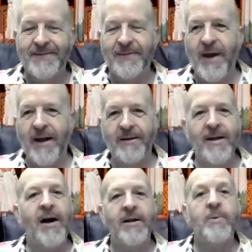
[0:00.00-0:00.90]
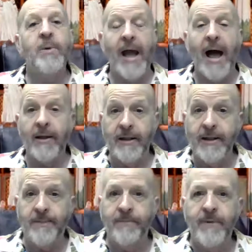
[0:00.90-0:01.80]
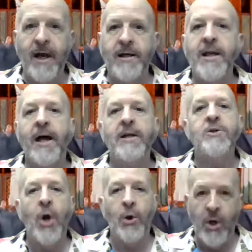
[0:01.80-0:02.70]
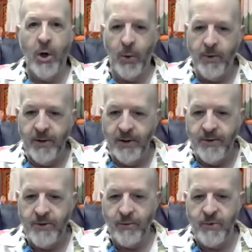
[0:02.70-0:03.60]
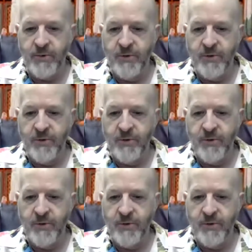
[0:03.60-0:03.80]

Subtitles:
not in reality, not in toto, so to